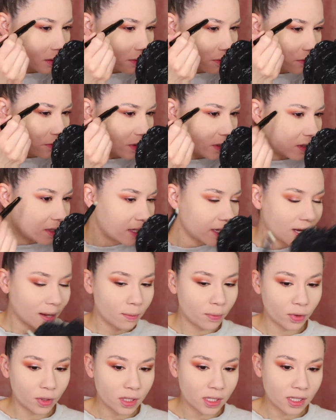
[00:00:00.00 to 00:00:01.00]
feels like
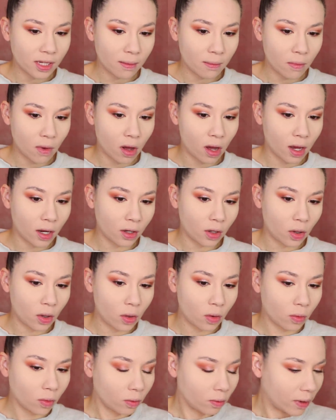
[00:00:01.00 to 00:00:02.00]
I'm putting something on.
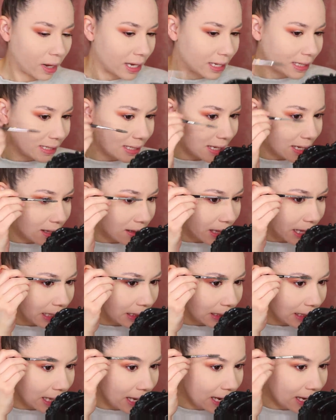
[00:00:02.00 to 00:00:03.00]
Oh, I see it like
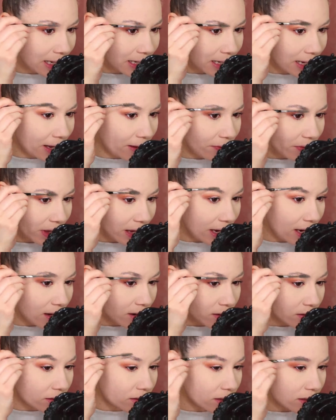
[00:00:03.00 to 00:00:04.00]
laying down the
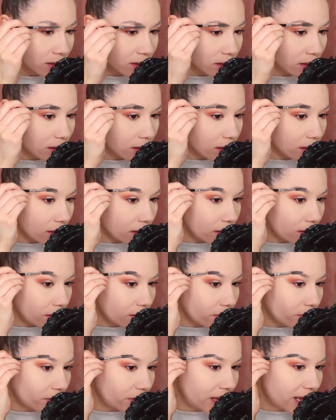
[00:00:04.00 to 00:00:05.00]
hairs.
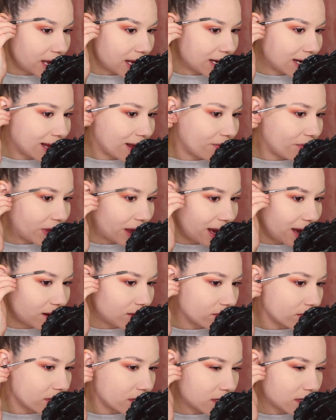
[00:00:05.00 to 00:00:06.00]
Laying down the
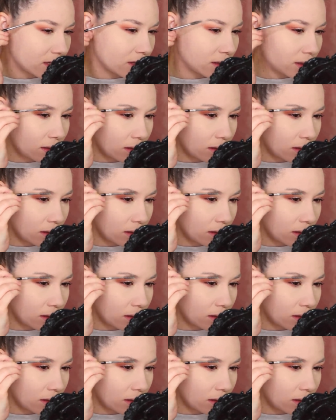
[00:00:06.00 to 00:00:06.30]
house.